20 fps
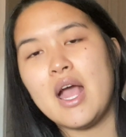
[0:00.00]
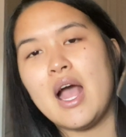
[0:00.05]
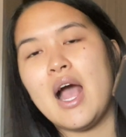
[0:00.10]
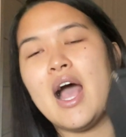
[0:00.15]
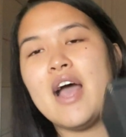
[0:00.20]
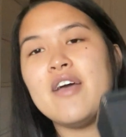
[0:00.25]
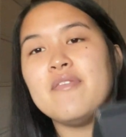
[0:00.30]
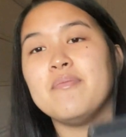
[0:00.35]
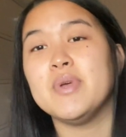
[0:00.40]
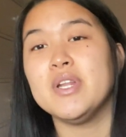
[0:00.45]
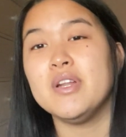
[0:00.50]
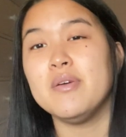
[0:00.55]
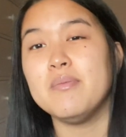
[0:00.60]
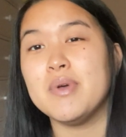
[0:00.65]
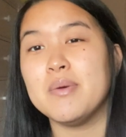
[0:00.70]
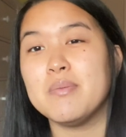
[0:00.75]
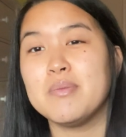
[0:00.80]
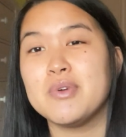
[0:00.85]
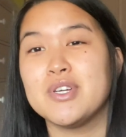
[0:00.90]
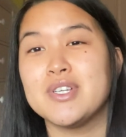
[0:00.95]
I've been a
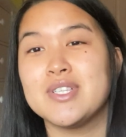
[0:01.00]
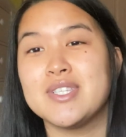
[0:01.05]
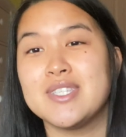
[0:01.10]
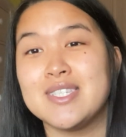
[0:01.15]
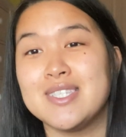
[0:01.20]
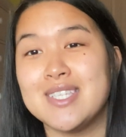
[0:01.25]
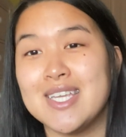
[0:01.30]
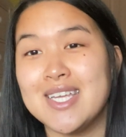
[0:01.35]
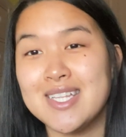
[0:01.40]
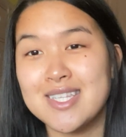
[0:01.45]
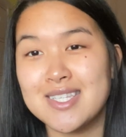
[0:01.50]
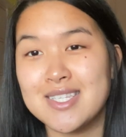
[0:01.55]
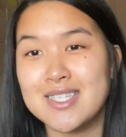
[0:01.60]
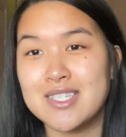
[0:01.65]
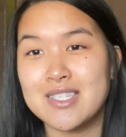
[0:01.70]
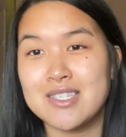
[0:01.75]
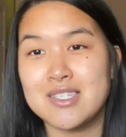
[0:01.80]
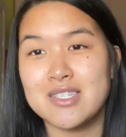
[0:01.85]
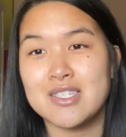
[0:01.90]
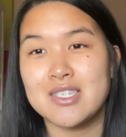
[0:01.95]
member since
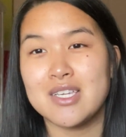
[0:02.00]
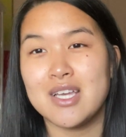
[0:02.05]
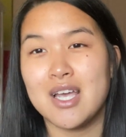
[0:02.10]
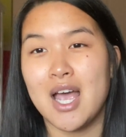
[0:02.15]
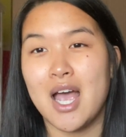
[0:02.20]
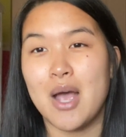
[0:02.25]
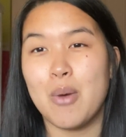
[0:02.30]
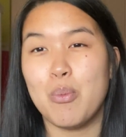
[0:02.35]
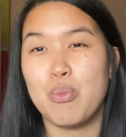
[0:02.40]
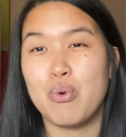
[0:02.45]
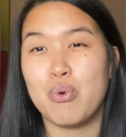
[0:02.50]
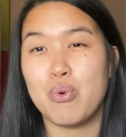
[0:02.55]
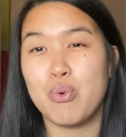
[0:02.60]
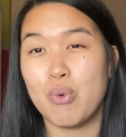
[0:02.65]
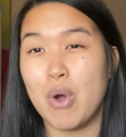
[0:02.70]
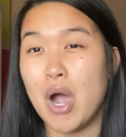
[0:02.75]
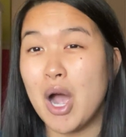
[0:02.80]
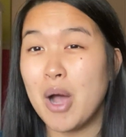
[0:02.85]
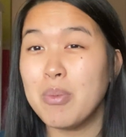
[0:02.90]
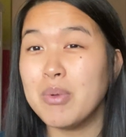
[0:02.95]

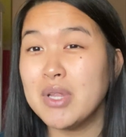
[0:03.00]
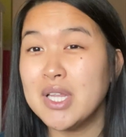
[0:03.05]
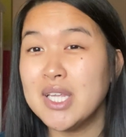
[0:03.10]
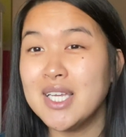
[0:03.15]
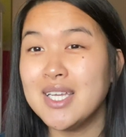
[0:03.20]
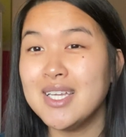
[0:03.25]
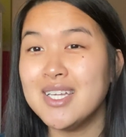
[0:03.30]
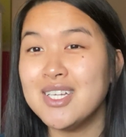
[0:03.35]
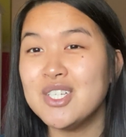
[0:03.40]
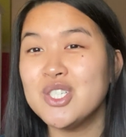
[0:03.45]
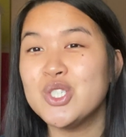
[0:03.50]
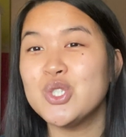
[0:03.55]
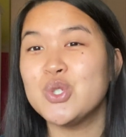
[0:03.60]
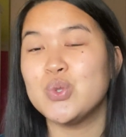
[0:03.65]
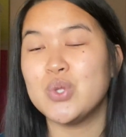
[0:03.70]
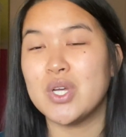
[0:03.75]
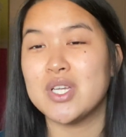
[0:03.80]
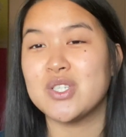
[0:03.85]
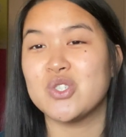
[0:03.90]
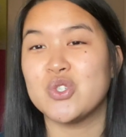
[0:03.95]
probably
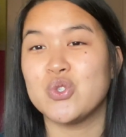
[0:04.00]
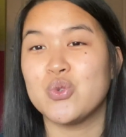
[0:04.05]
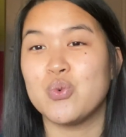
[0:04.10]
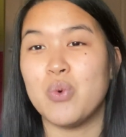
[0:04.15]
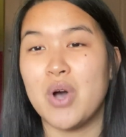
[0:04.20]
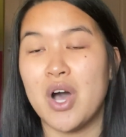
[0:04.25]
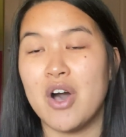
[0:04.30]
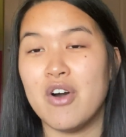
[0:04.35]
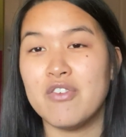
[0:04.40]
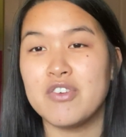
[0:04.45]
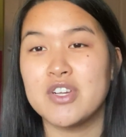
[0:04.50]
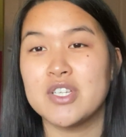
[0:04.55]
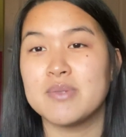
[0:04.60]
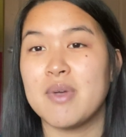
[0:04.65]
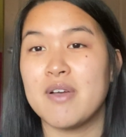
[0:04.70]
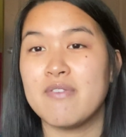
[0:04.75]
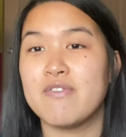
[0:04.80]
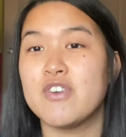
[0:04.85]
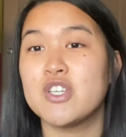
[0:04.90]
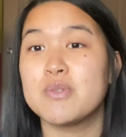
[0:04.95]
2012, because
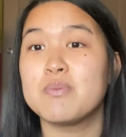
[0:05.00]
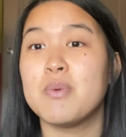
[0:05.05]
my first